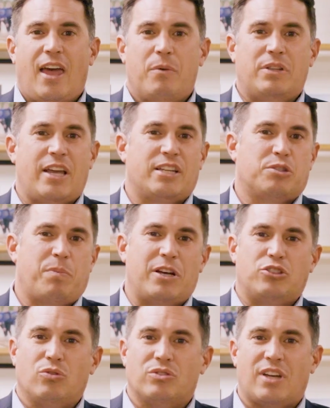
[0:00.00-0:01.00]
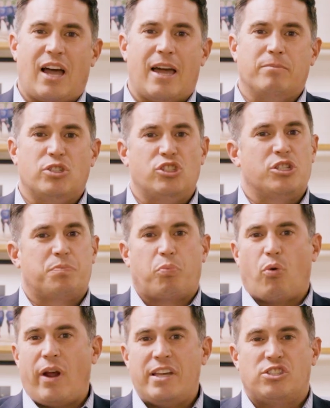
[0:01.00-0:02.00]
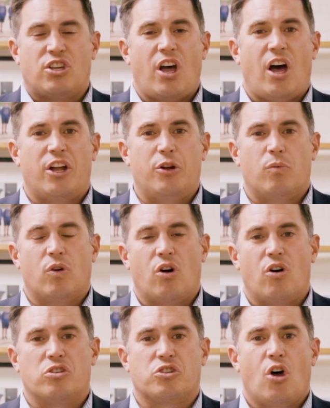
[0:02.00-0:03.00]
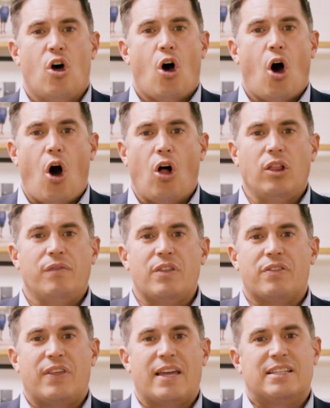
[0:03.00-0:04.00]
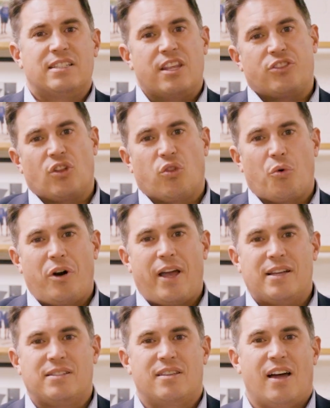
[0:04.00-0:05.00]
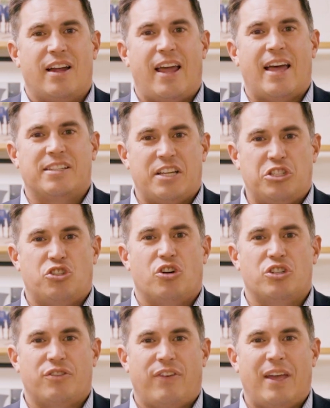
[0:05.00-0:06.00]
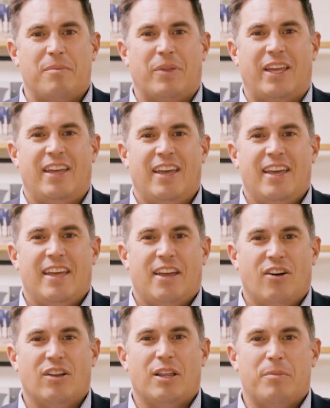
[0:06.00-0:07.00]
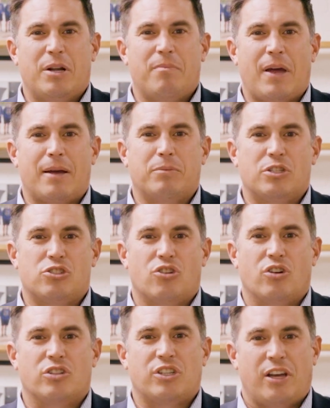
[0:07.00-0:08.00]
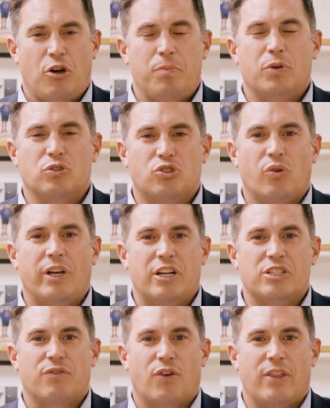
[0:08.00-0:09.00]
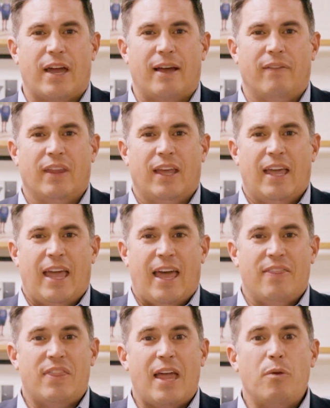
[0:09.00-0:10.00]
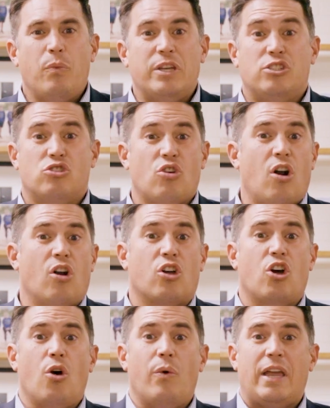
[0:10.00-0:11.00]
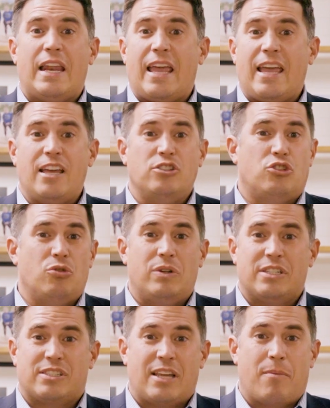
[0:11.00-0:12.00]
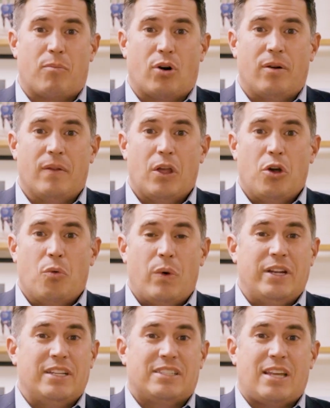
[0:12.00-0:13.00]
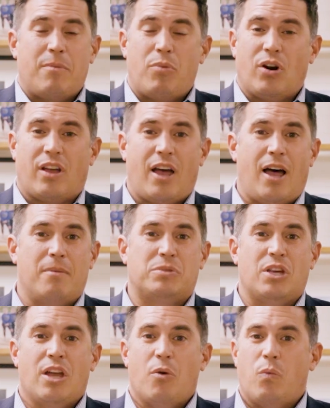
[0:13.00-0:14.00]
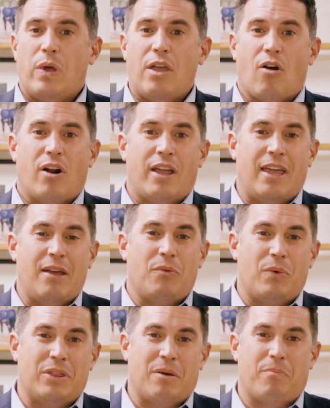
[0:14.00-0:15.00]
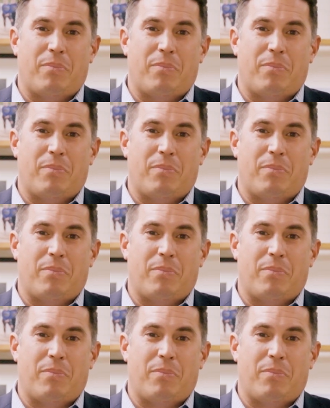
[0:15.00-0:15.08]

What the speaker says: and we take special time to just praise God and rehearse all of the things that the Lord has done as a church family here at Liberty Baptist Church. I hope you'll join us for that. And then we start going into December. When December comes, we are hit with a